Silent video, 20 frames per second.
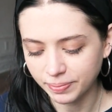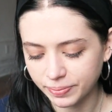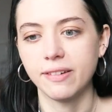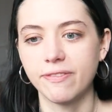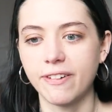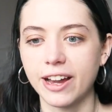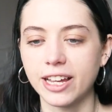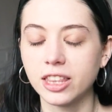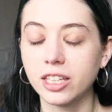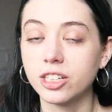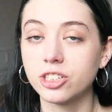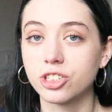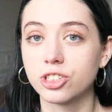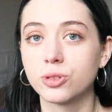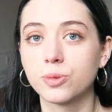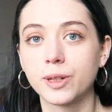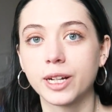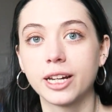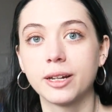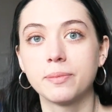I find that
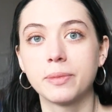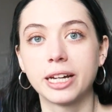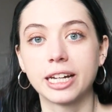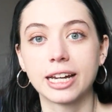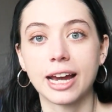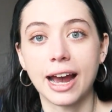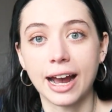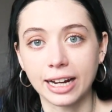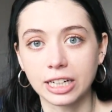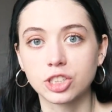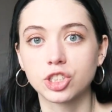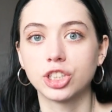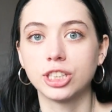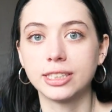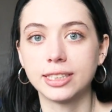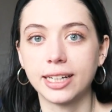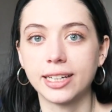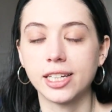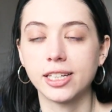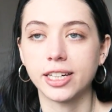just when I'm like actually
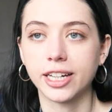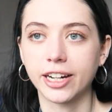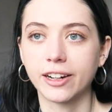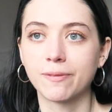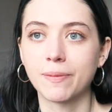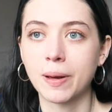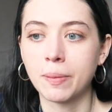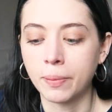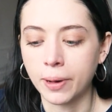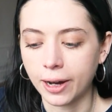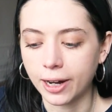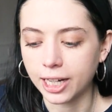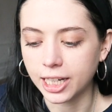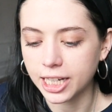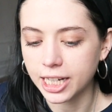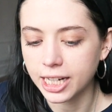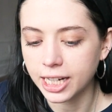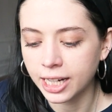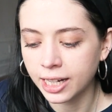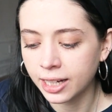taking care of my
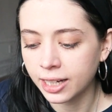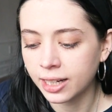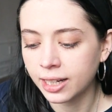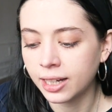body